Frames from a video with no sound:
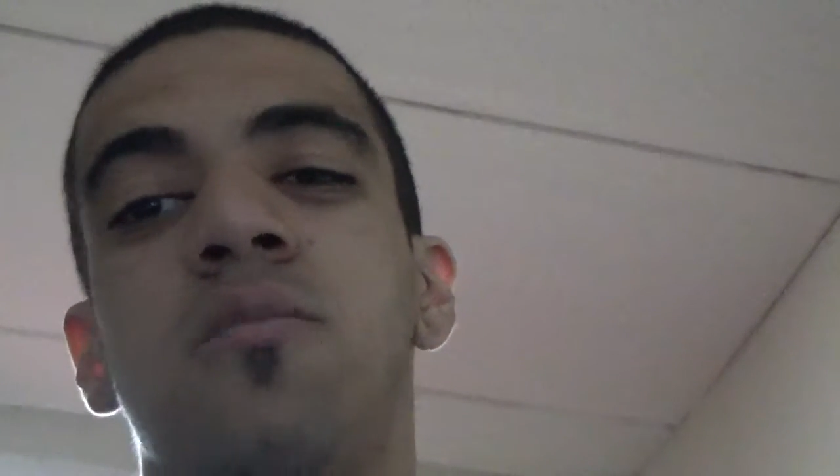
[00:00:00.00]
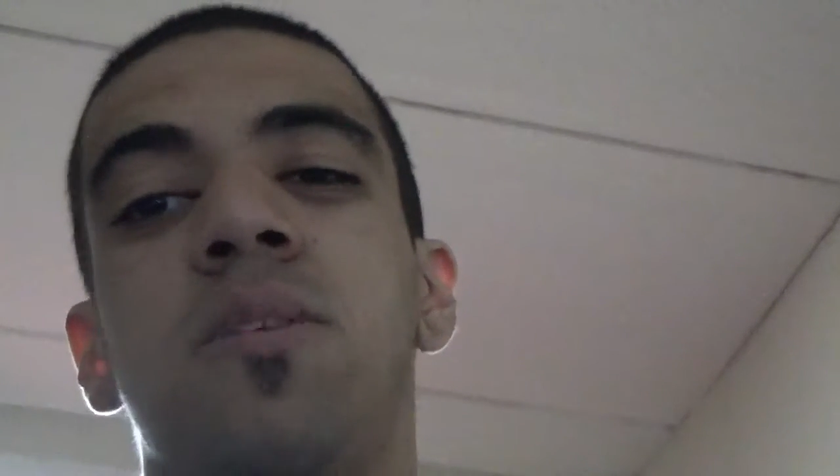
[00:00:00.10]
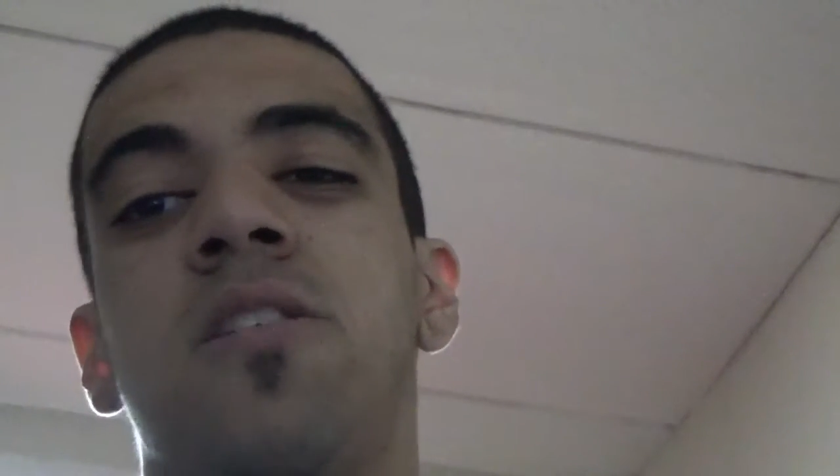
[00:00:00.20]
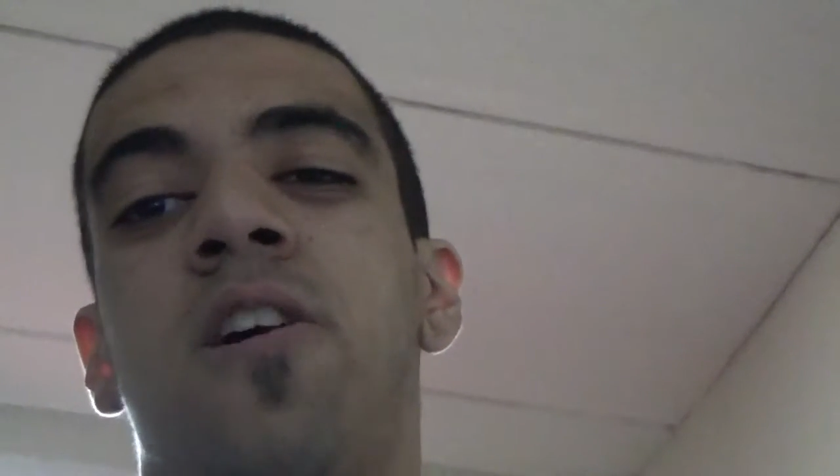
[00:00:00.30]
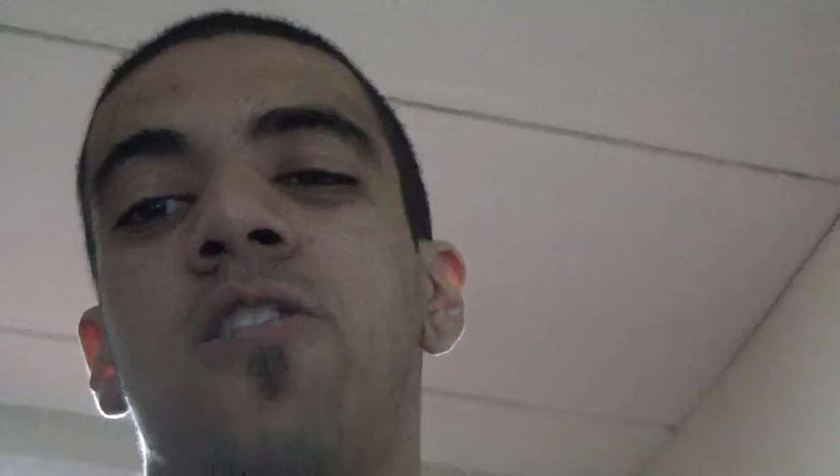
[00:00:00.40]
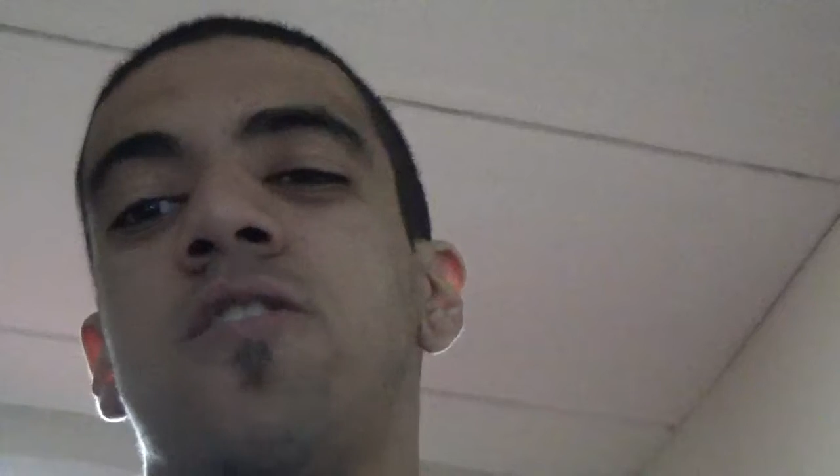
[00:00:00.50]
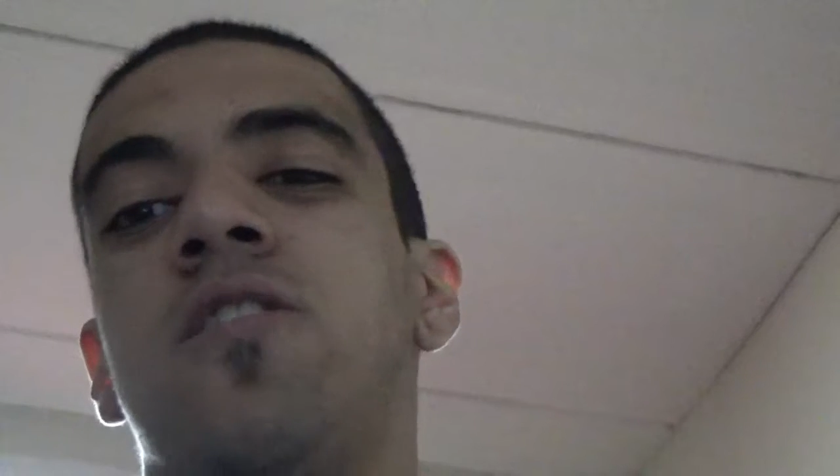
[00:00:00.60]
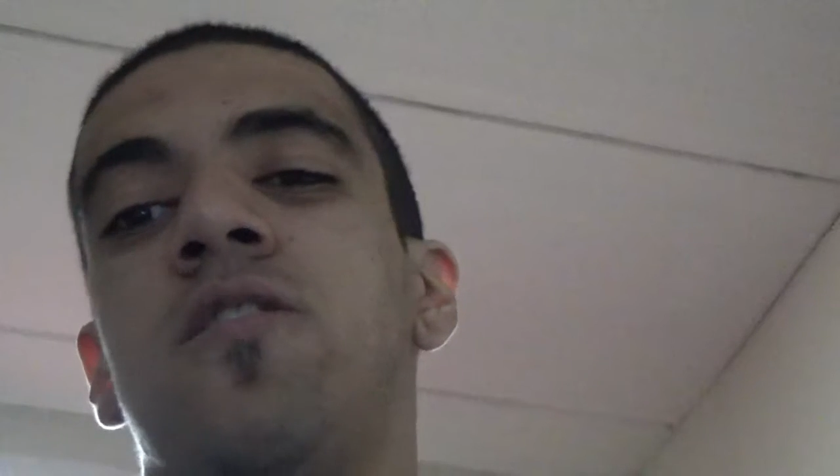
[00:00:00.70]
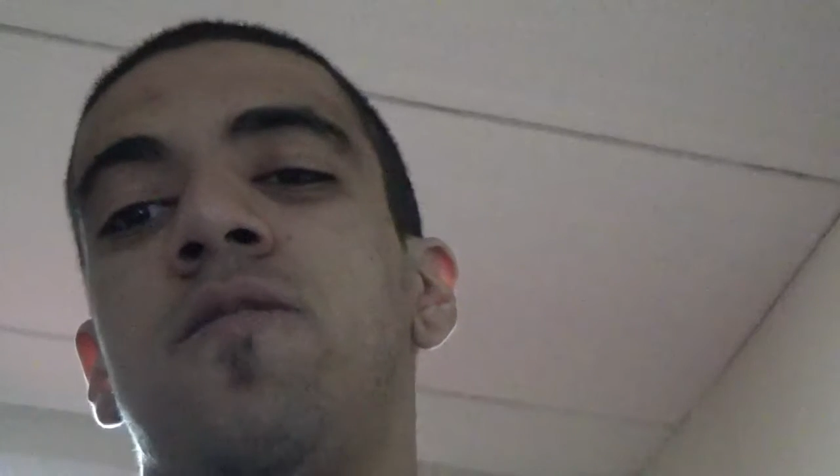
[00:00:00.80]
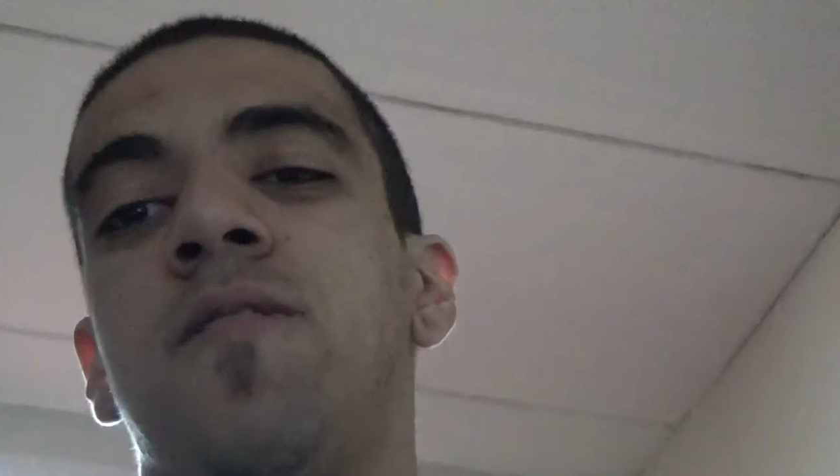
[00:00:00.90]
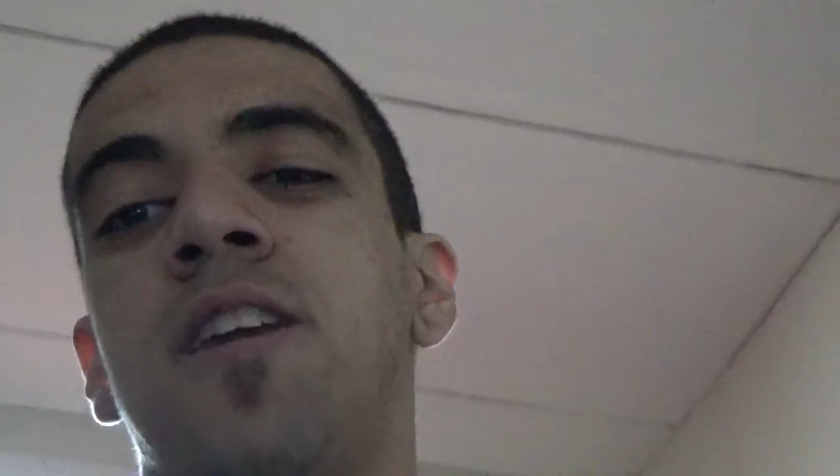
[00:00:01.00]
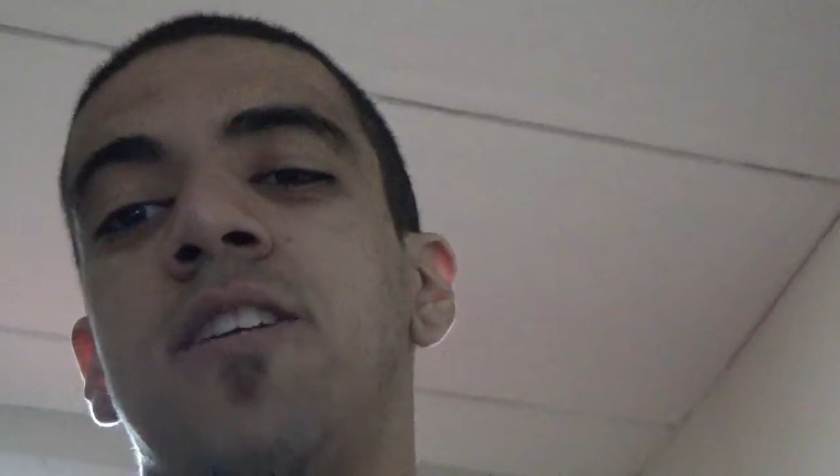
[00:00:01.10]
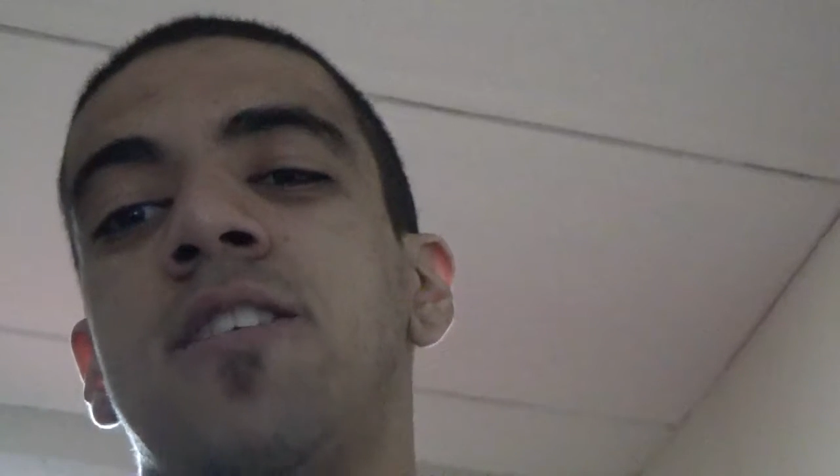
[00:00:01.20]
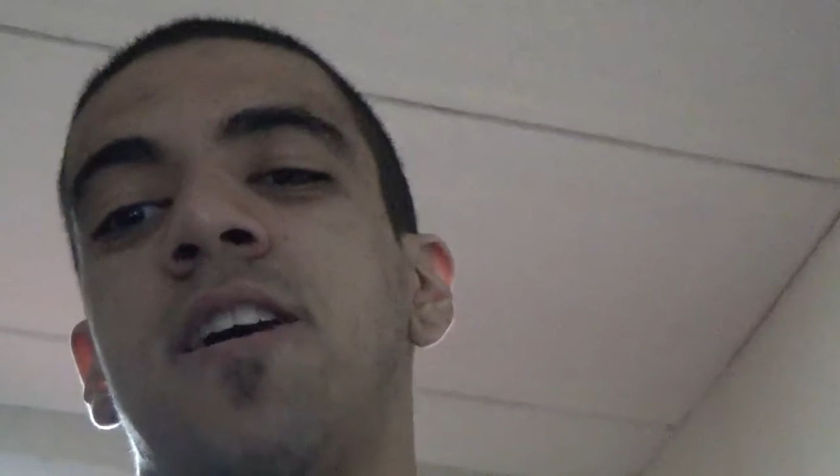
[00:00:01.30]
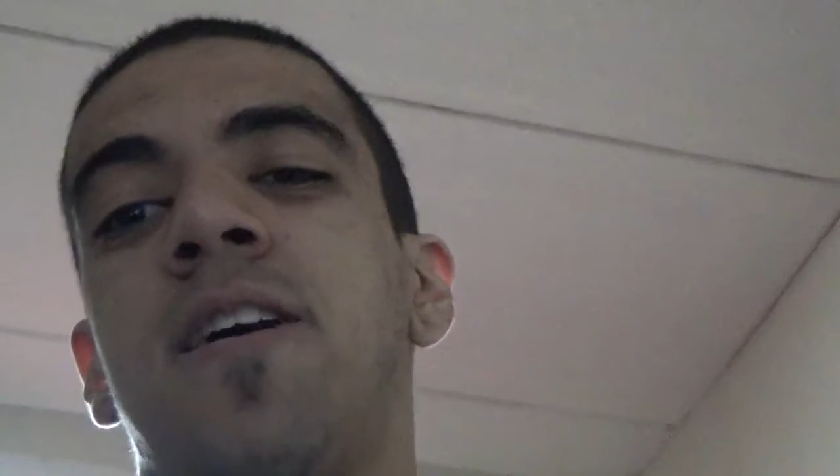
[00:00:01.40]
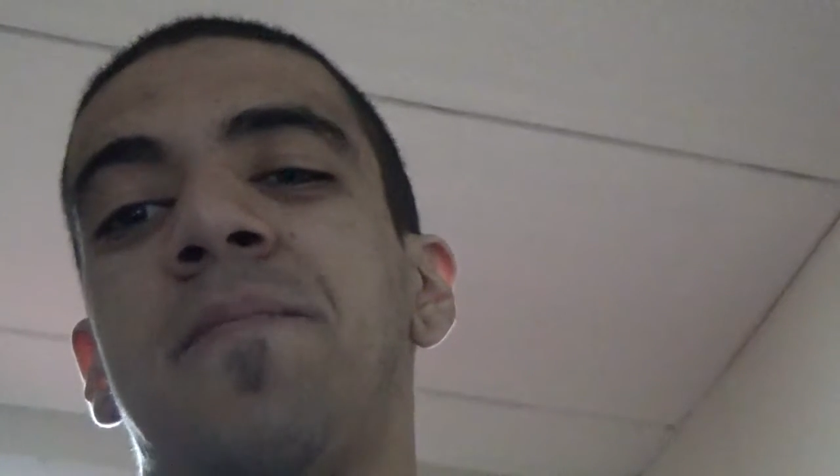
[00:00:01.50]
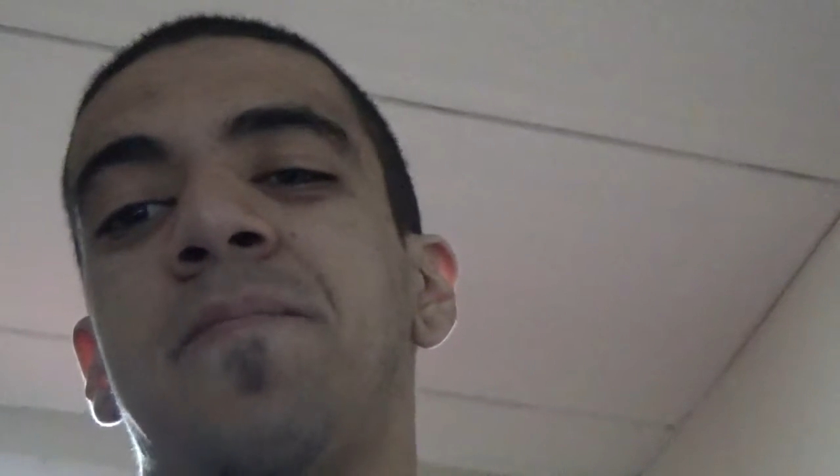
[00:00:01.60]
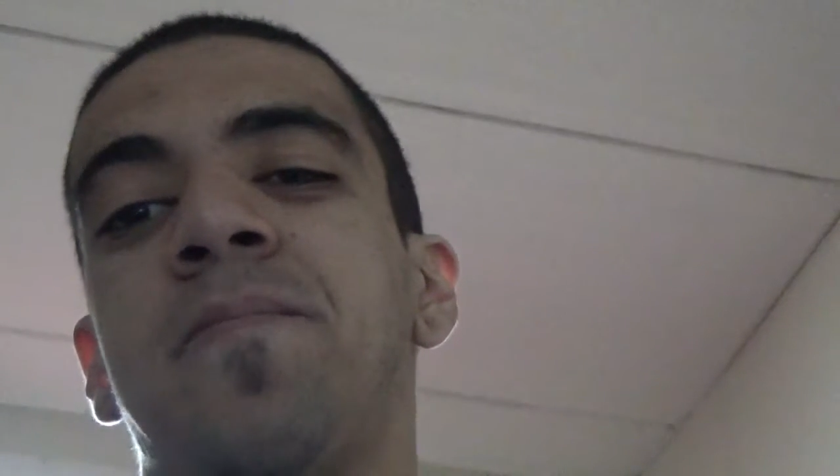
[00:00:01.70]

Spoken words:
be conscious of things that